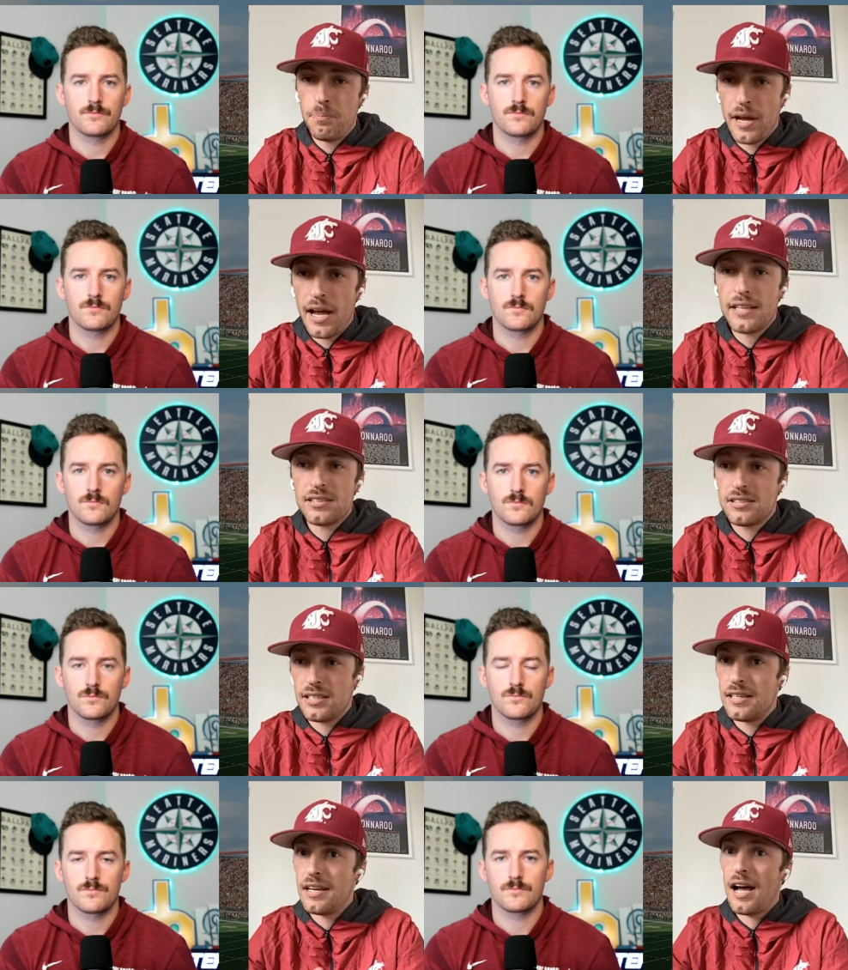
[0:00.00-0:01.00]
Speaker 1: best
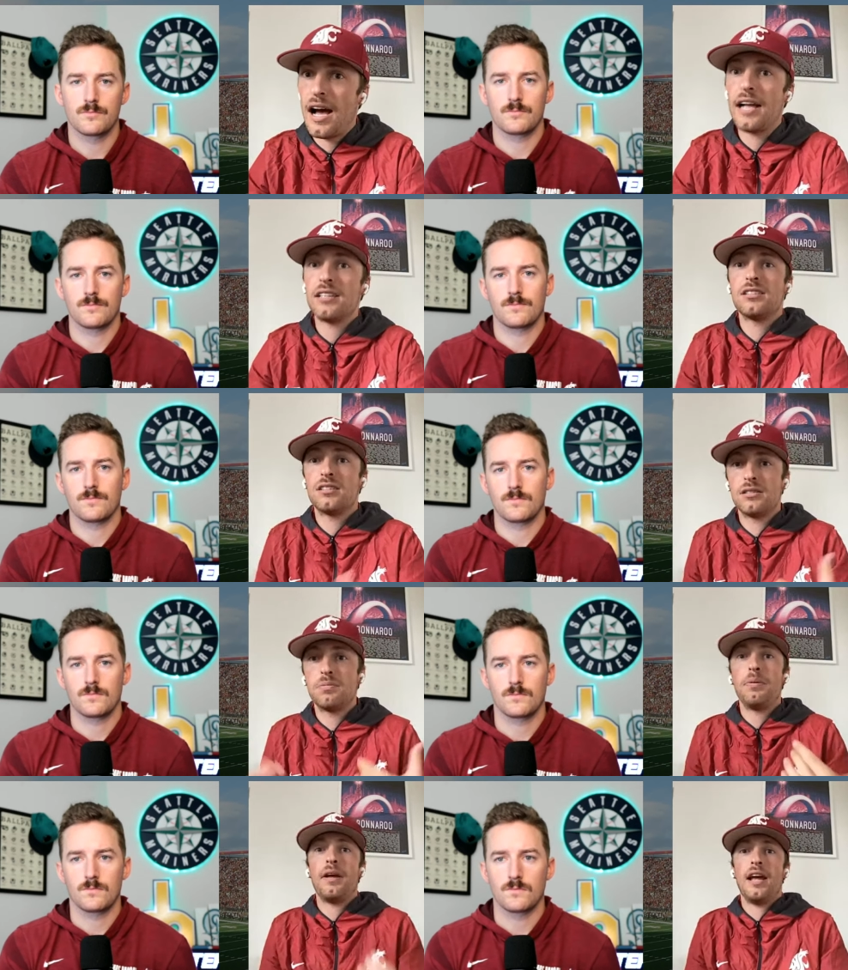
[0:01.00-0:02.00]
to not
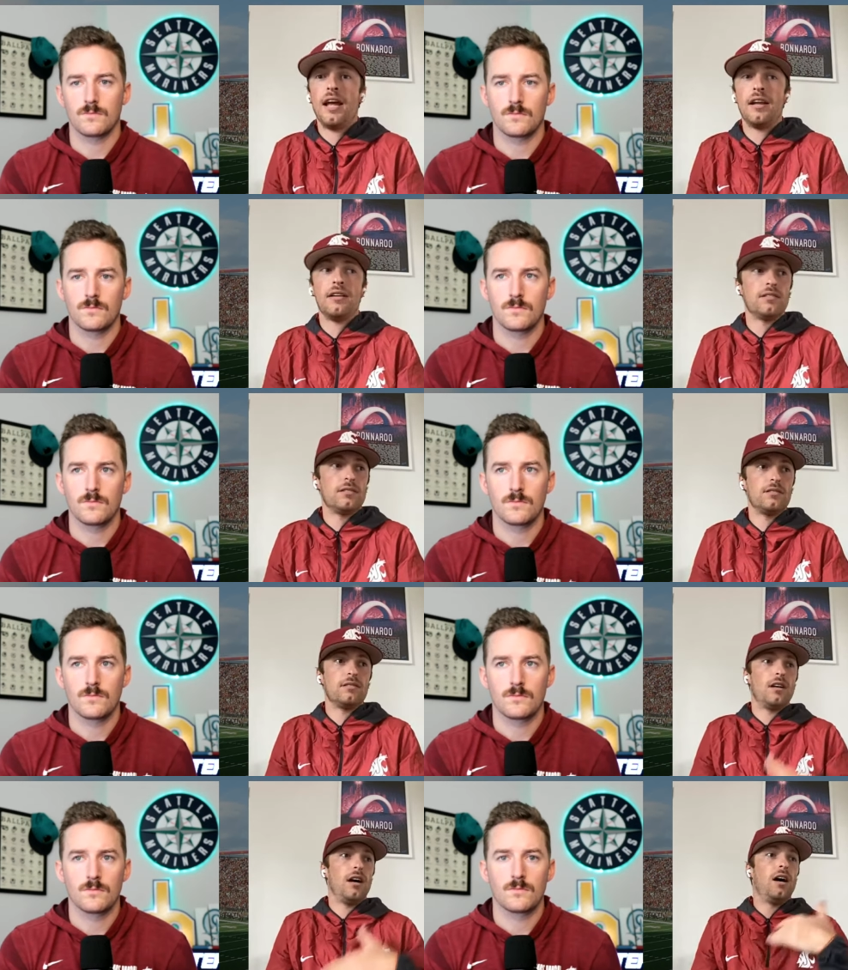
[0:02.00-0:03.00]
spend
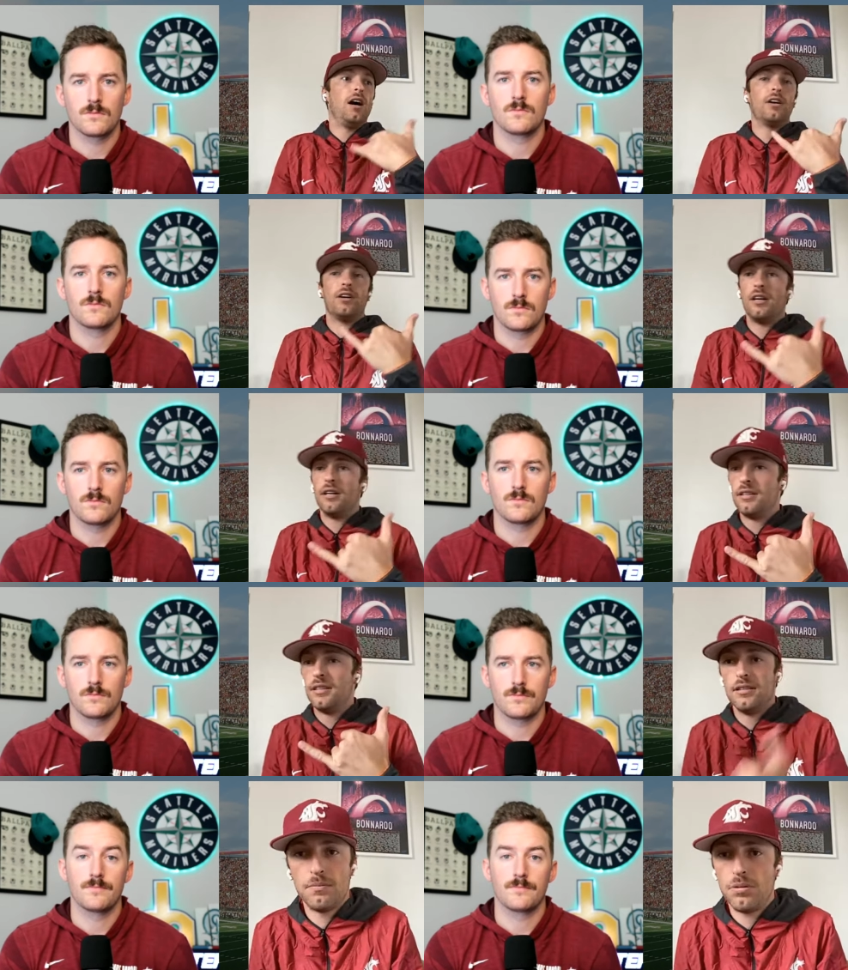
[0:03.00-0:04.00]
one hundred
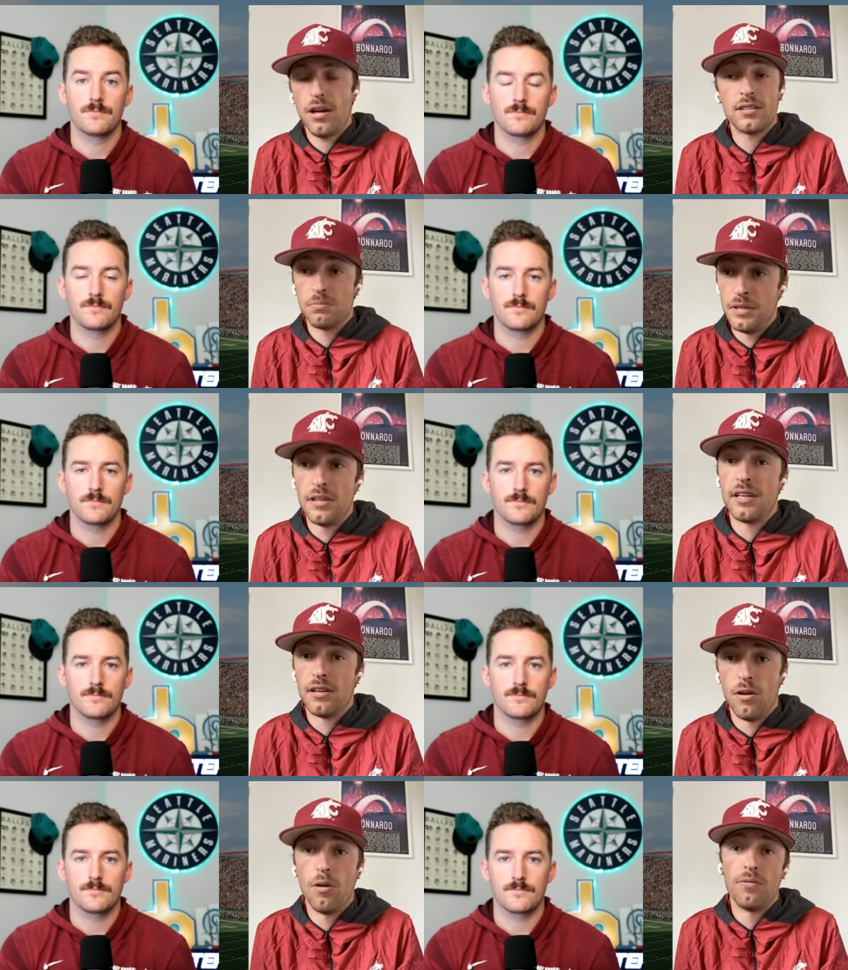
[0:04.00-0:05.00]
plus
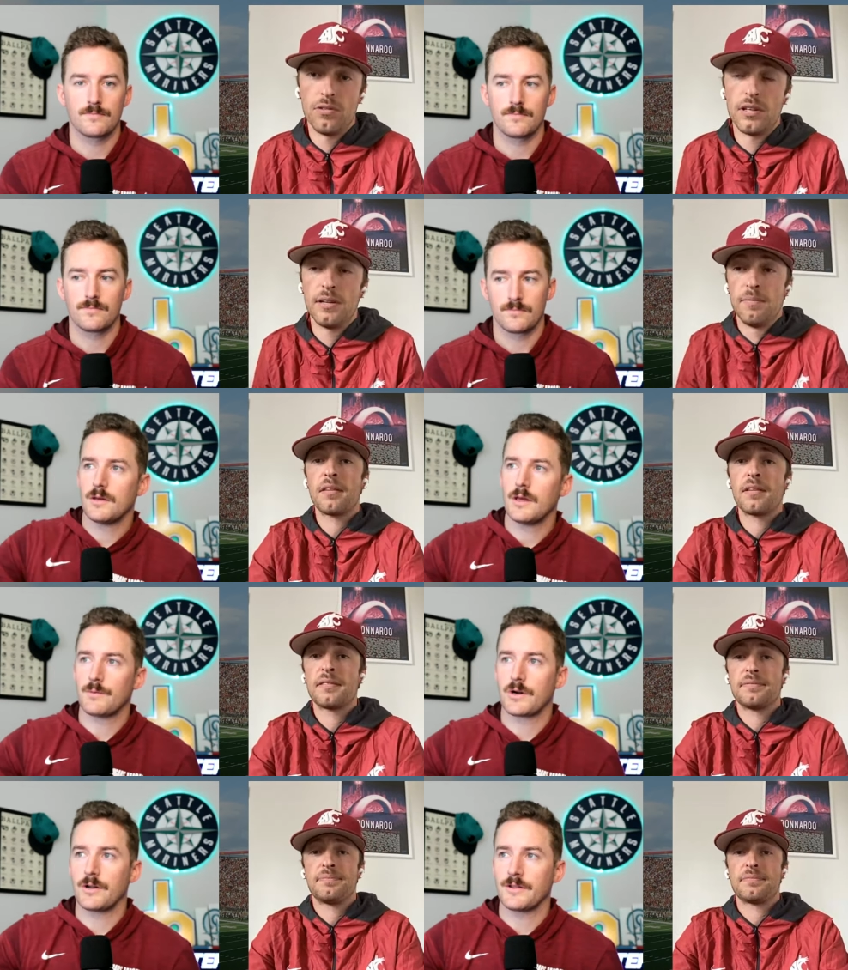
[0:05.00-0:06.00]
million, hopefully.
Speaker 2: And
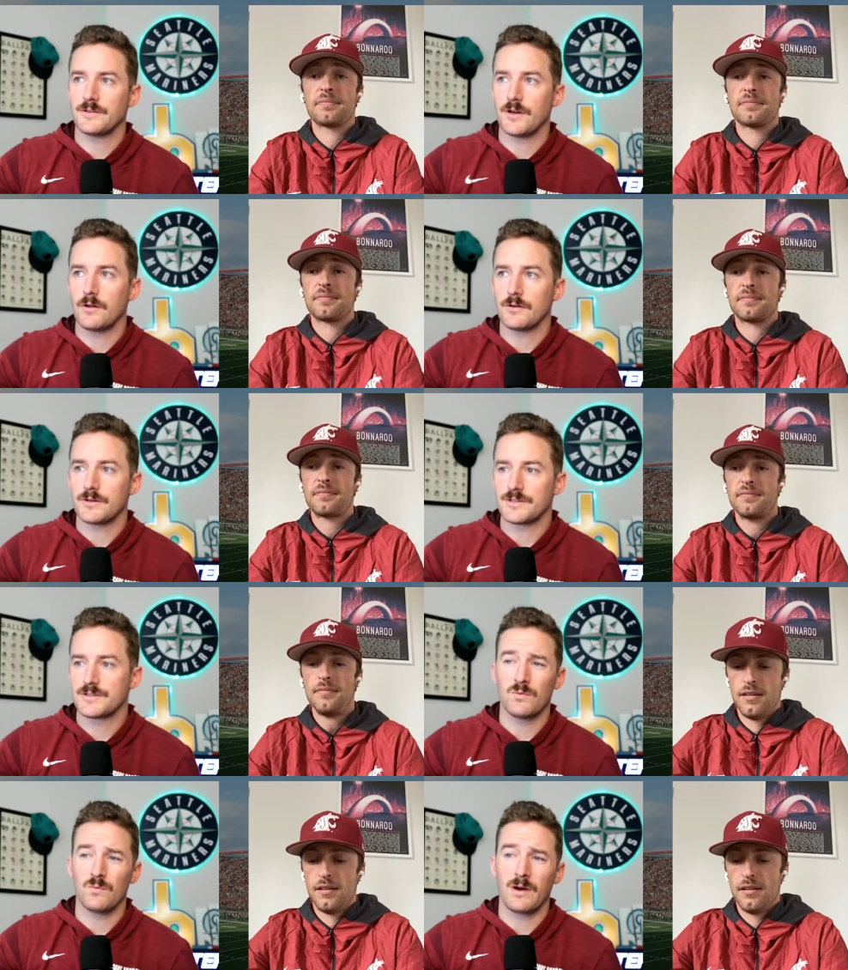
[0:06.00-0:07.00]
regarding the dollars,
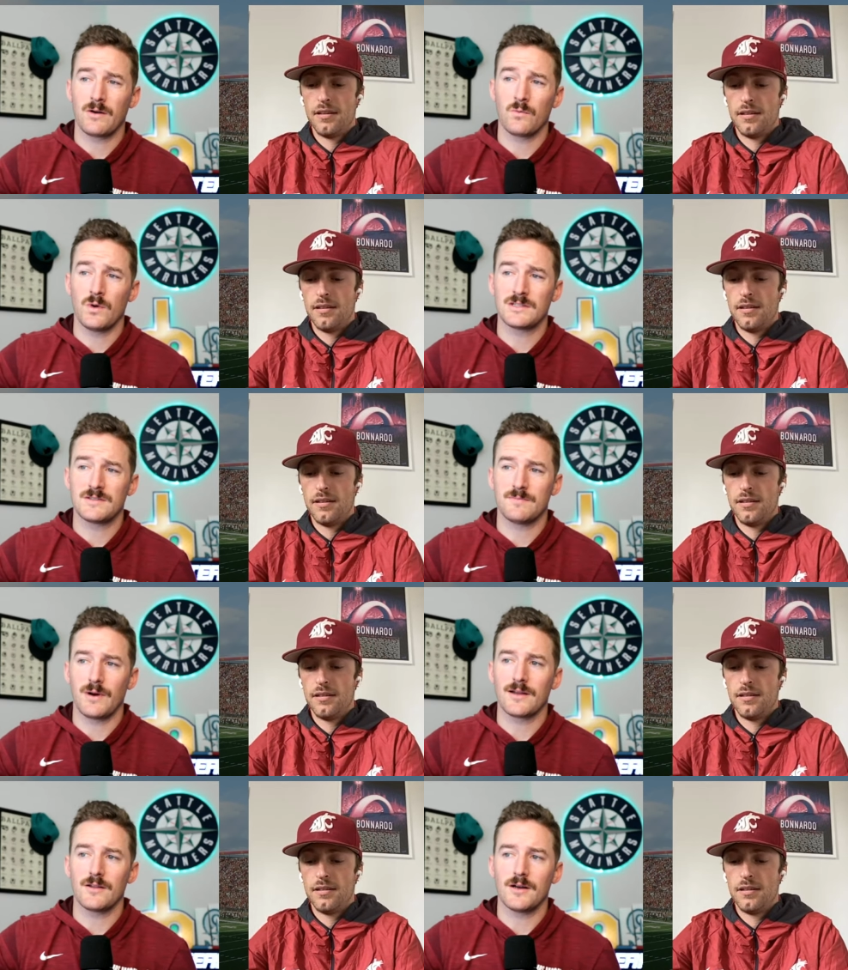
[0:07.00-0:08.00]
Mountain West
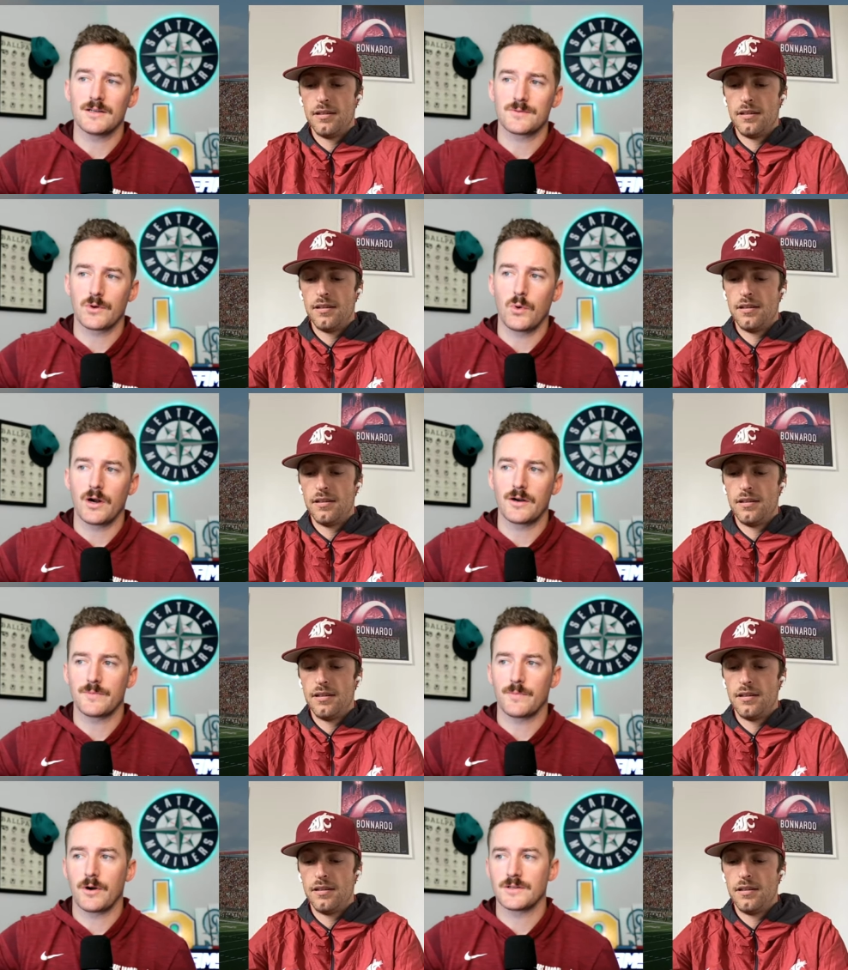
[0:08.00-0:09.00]
bylaws require
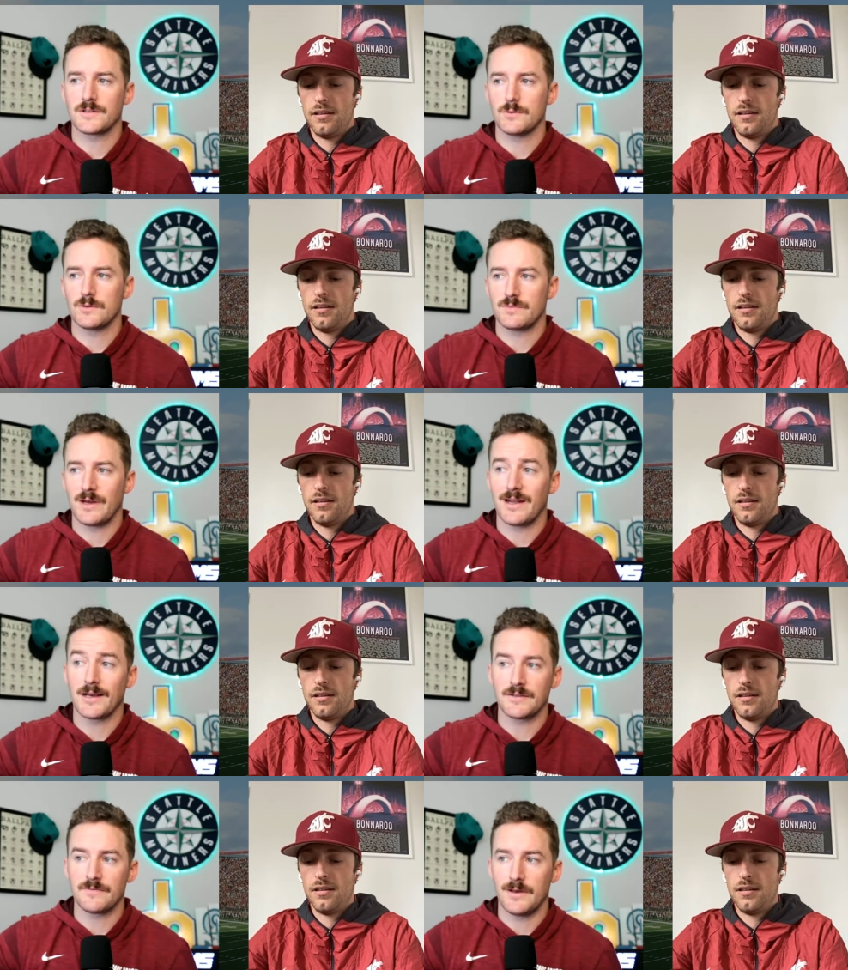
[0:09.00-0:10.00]
departing schools to pay an exit
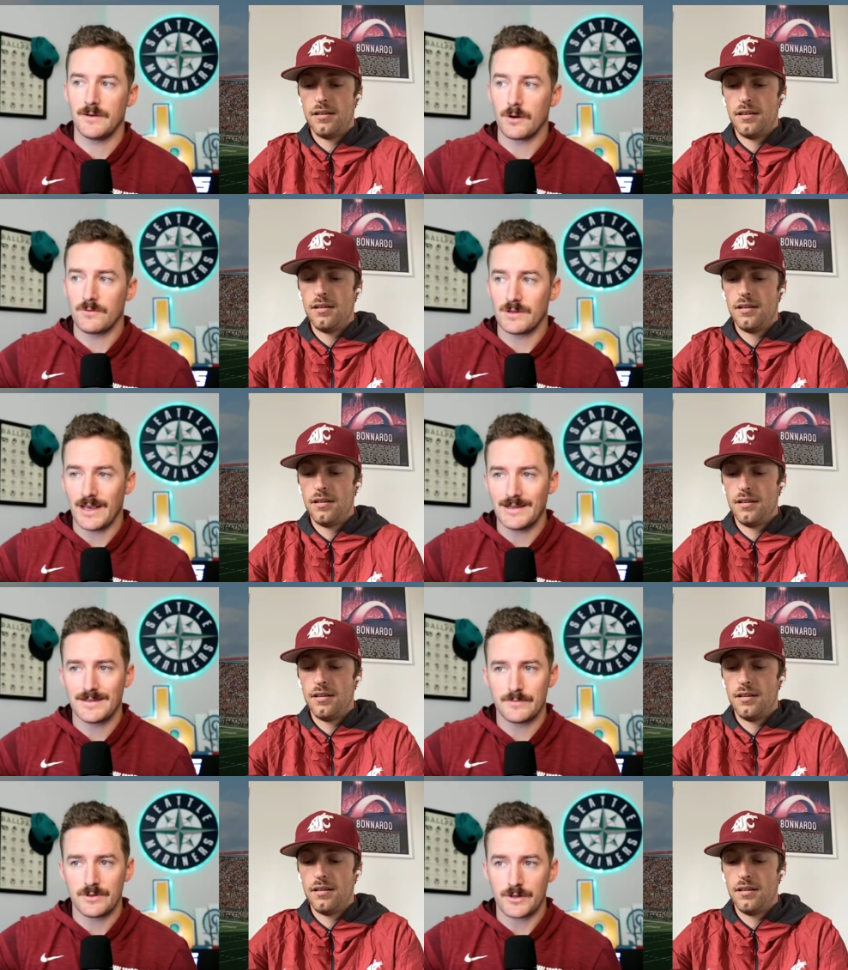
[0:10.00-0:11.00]
fee of roughly eighteen
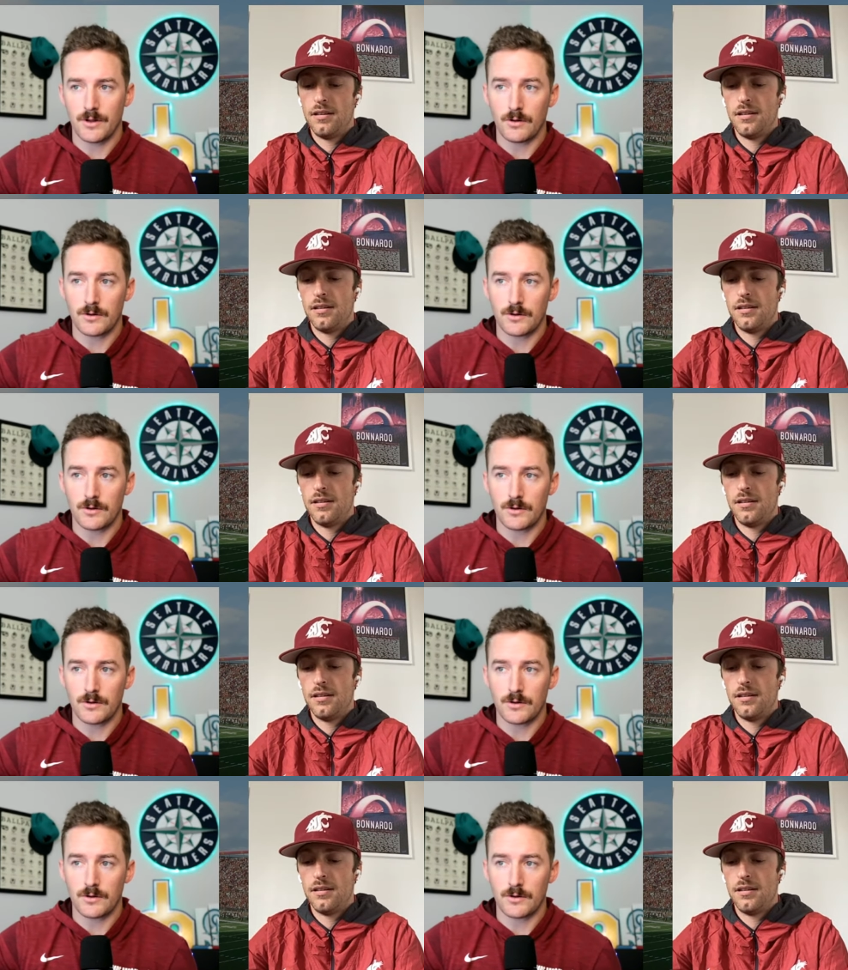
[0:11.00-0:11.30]
million dollars